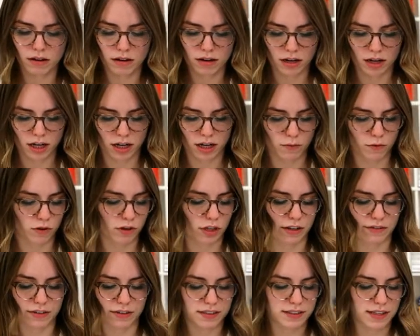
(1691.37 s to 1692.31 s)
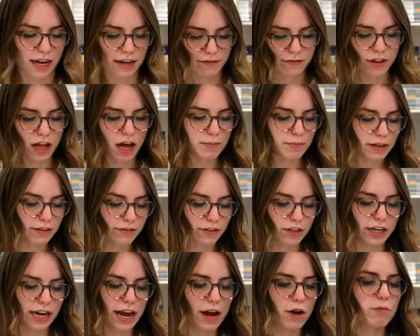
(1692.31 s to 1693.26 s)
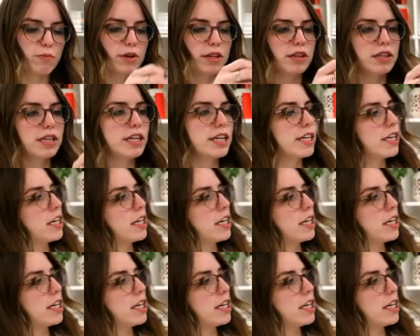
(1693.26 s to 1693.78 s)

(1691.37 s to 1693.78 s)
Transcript: And we'll leave the side floppy for now. But there you